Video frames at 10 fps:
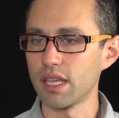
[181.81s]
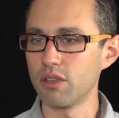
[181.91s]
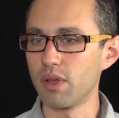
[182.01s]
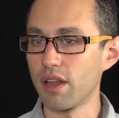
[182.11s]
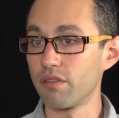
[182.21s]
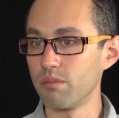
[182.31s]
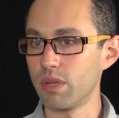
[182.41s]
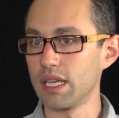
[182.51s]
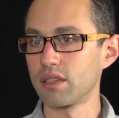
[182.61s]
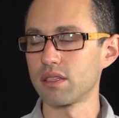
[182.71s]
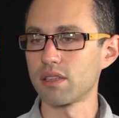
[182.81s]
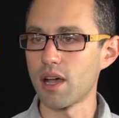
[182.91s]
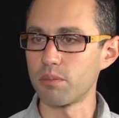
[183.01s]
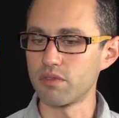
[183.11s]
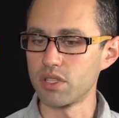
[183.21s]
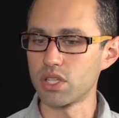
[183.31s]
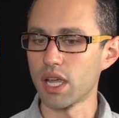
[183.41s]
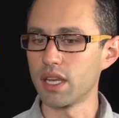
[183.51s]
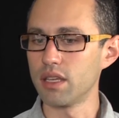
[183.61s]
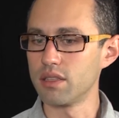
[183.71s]
that you get from being at the top of the
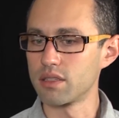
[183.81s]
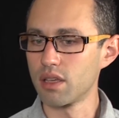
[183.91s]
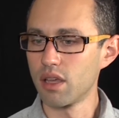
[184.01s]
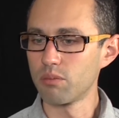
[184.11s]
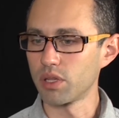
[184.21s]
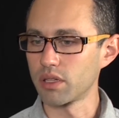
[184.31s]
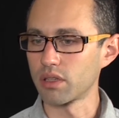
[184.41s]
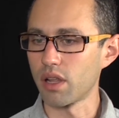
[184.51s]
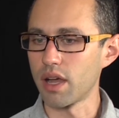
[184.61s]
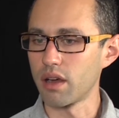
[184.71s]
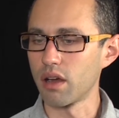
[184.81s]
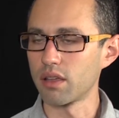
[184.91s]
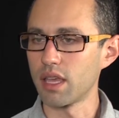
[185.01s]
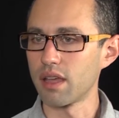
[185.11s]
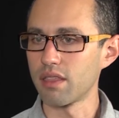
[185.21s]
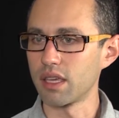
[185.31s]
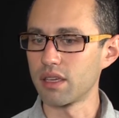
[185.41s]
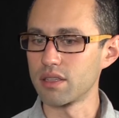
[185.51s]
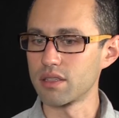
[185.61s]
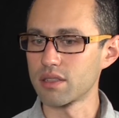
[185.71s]
Chinese political hierarchy, I
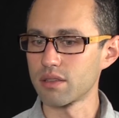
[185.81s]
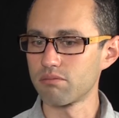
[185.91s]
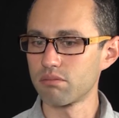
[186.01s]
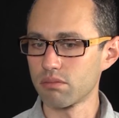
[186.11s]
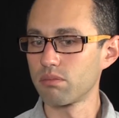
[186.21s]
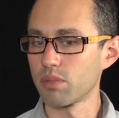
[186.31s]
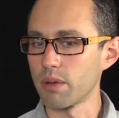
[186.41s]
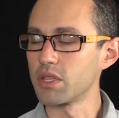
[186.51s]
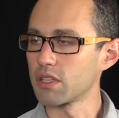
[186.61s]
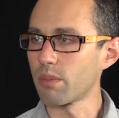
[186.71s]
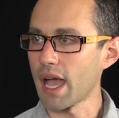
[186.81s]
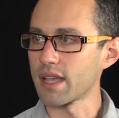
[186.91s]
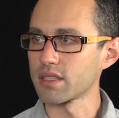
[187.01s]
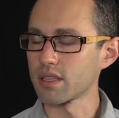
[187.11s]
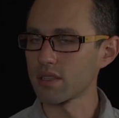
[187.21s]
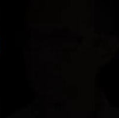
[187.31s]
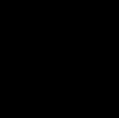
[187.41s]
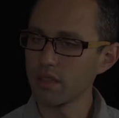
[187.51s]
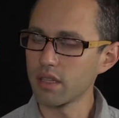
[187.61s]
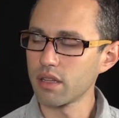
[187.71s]
think, probably surpasses.
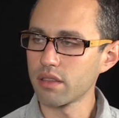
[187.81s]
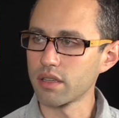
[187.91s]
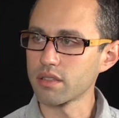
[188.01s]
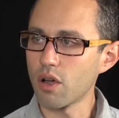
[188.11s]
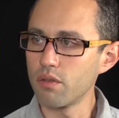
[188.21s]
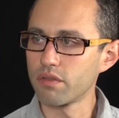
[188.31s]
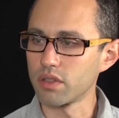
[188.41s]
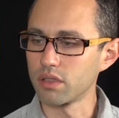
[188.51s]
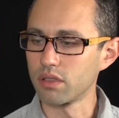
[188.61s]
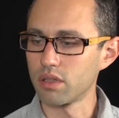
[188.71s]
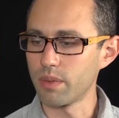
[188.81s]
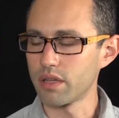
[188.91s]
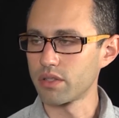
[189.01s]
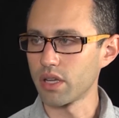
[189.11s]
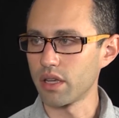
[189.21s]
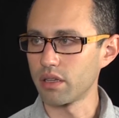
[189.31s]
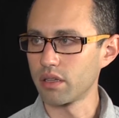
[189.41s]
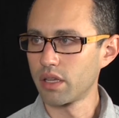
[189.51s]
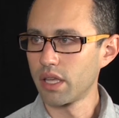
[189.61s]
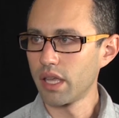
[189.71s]
The thing that I think is hopeful about
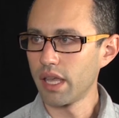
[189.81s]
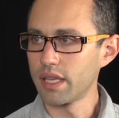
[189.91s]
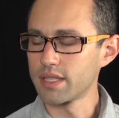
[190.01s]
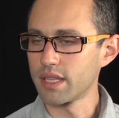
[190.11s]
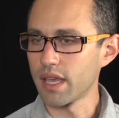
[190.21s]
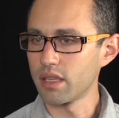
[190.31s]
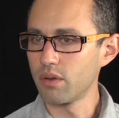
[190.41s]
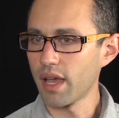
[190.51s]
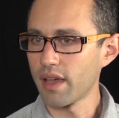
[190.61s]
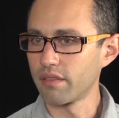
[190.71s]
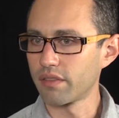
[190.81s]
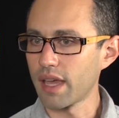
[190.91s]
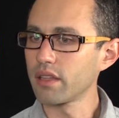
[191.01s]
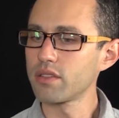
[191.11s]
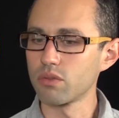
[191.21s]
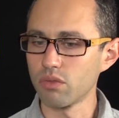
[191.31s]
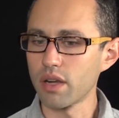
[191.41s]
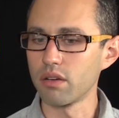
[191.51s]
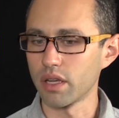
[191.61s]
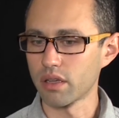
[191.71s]
China is that you have at least
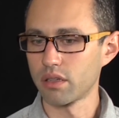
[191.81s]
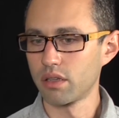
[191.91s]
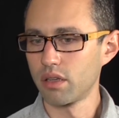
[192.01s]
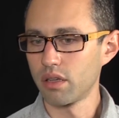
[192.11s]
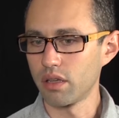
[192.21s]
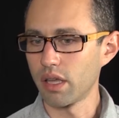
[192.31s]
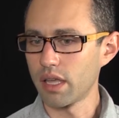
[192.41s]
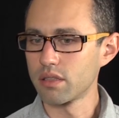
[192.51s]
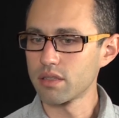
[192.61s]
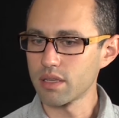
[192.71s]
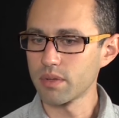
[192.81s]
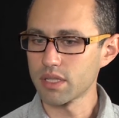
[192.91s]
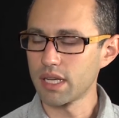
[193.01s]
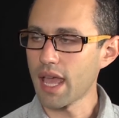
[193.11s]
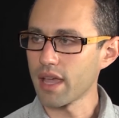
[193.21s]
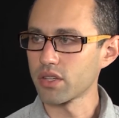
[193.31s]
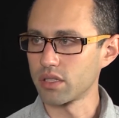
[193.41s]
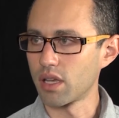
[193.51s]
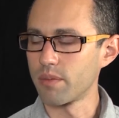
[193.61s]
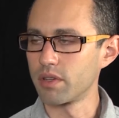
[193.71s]
rhetoric and to some extent
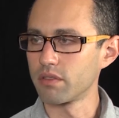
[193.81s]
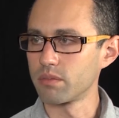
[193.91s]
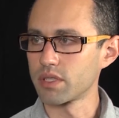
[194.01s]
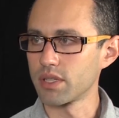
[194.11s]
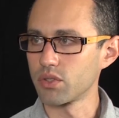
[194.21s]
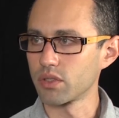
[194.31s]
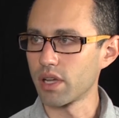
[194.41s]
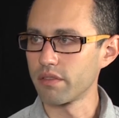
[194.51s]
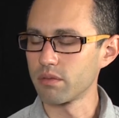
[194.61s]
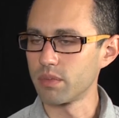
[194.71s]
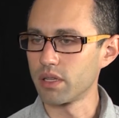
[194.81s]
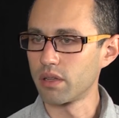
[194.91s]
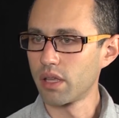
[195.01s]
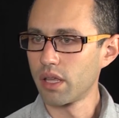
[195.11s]
action coming from the central government,